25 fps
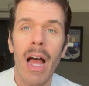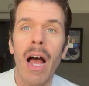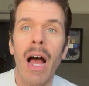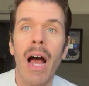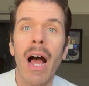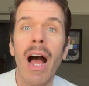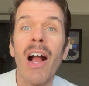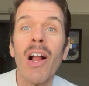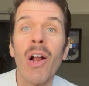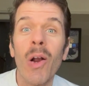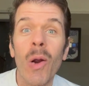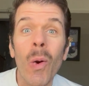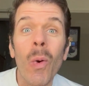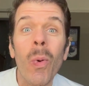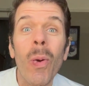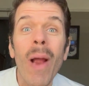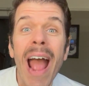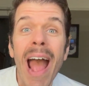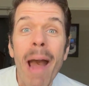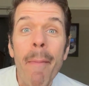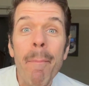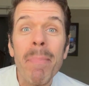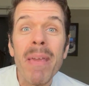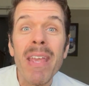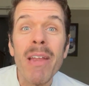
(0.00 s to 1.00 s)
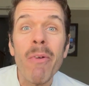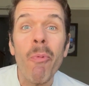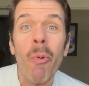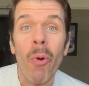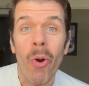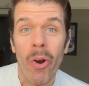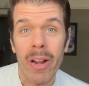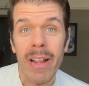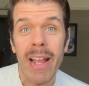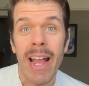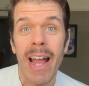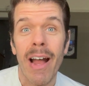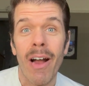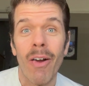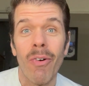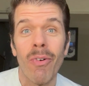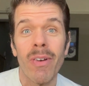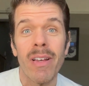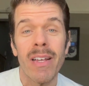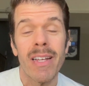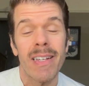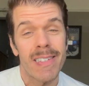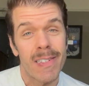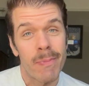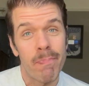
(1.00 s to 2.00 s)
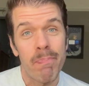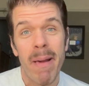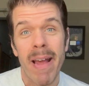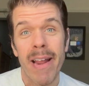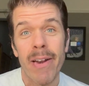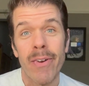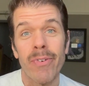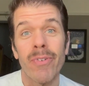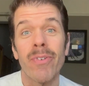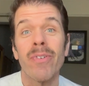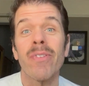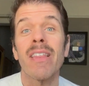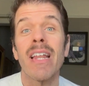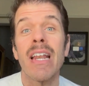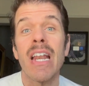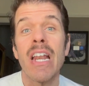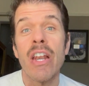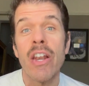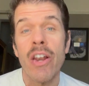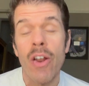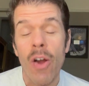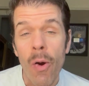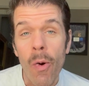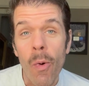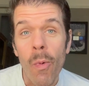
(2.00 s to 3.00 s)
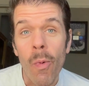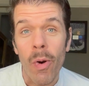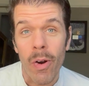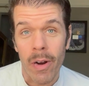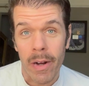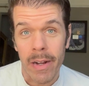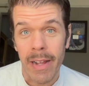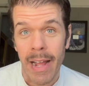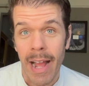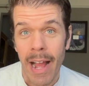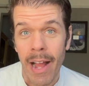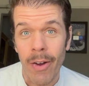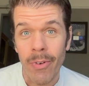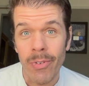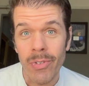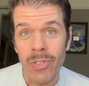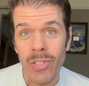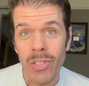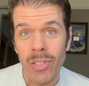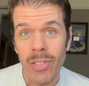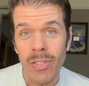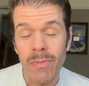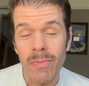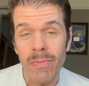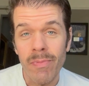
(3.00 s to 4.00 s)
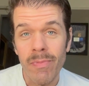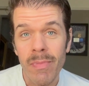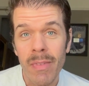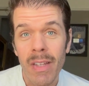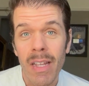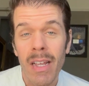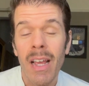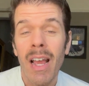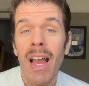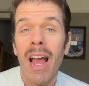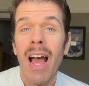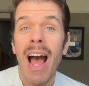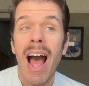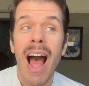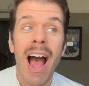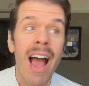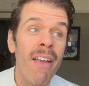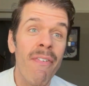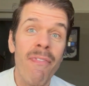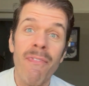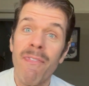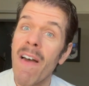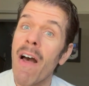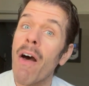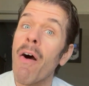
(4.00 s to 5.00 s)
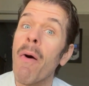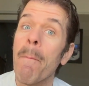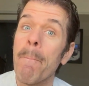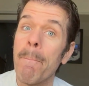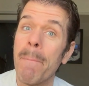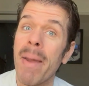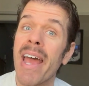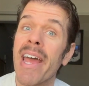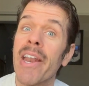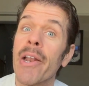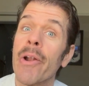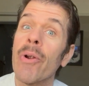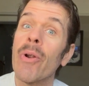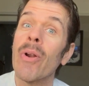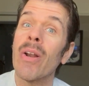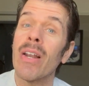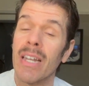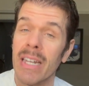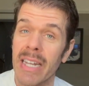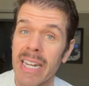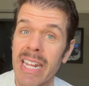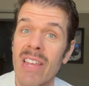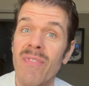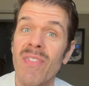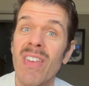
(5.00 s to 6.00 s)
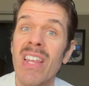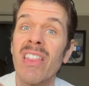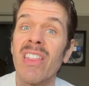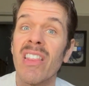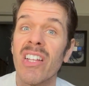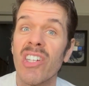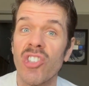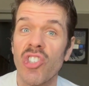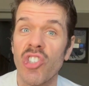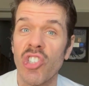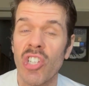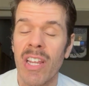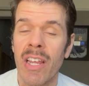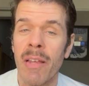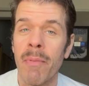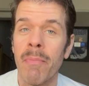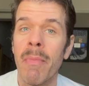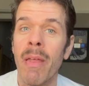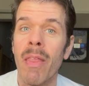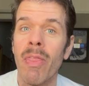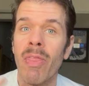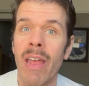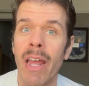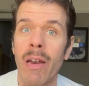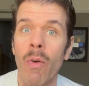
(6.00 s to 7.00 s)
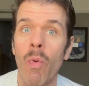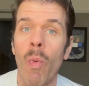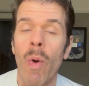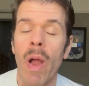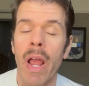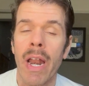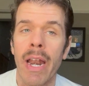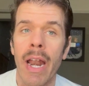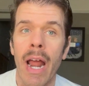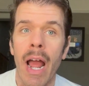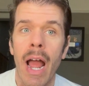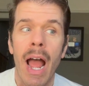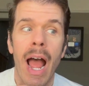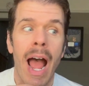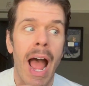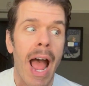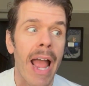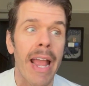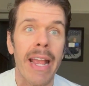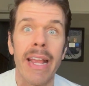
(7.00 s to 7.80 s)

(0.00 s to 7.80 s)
a crappy workout is better than no workout. I felt better leaving the gym than when I